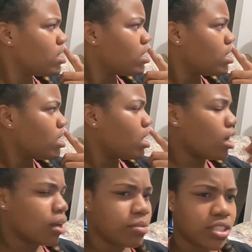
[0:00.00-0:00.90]
upstairs,
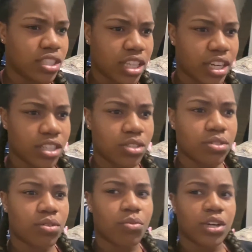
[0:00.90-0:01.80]
upstairs
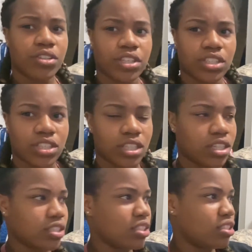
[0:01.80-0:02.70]
with Christian
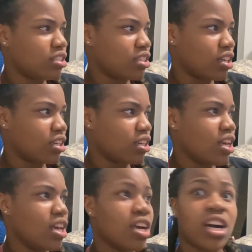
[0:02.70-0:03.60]
because he's sick.
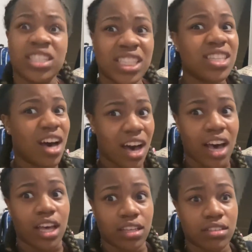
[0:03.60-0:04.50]
Because it's hot.